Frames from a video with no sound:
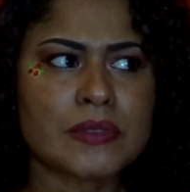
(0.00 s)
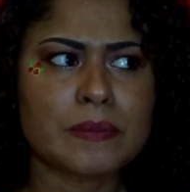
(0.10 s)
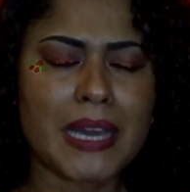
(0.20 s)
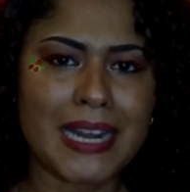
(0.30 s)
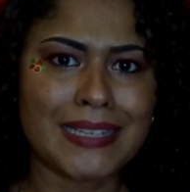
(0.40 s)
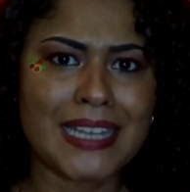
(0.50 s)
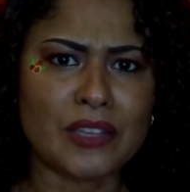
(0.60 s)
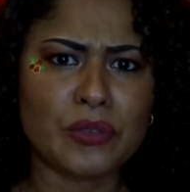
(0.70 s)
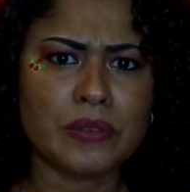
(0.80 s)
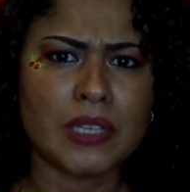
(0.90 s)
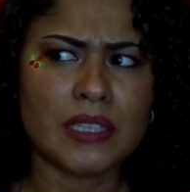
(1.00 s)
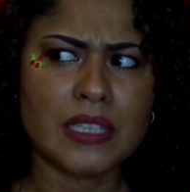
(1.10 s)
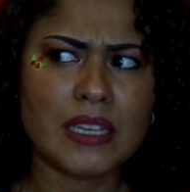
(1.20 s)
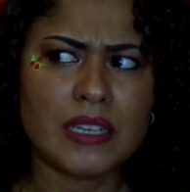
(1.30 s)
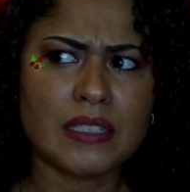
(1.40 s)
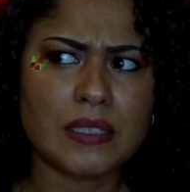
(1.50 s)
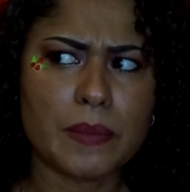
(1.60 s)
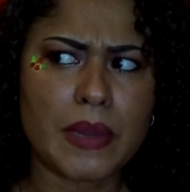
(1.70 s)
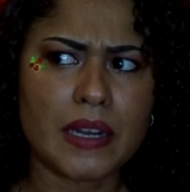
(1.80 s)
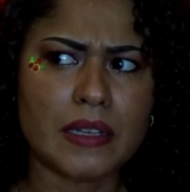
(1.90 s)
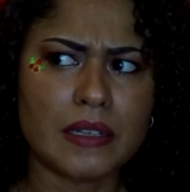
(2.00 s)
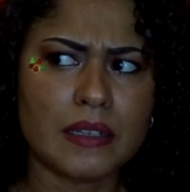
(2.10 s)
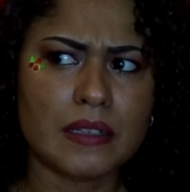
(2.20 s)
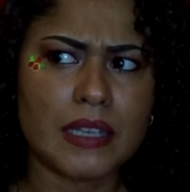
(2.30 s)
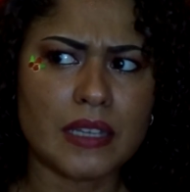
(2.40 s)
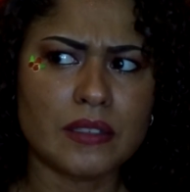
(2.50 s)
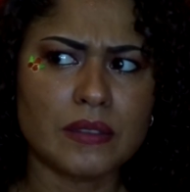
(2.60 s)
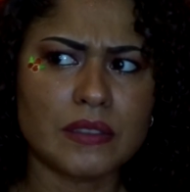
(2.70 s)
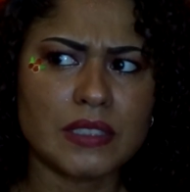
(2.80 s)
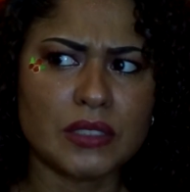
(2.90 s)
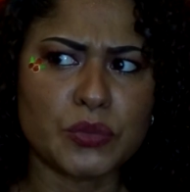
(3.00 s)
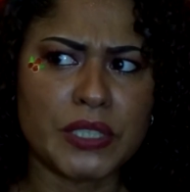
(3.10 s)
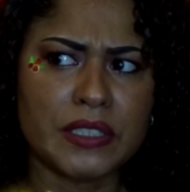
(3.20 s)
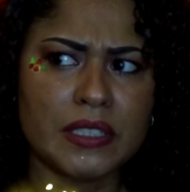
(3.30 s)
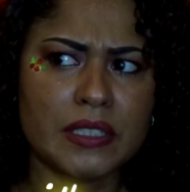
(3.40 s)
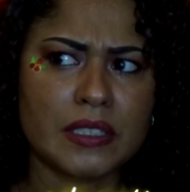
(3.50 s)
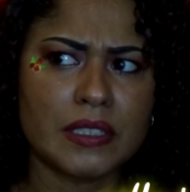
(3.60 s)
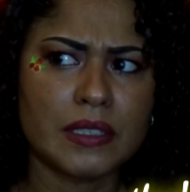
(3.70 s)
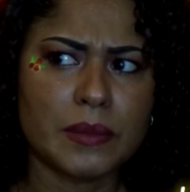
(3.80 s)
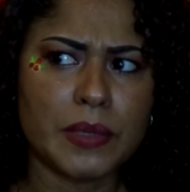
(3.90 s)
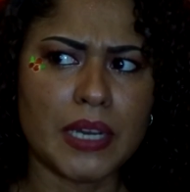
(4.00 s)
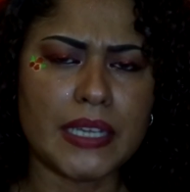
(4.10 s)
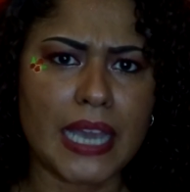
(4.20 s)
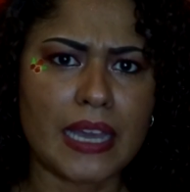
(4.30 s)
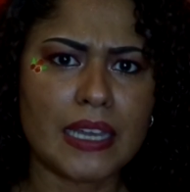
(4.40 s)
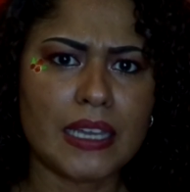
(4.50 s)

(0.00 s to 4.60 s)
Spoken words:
Barandeando, I think it is. Barandeando, sounds weird, but yeah.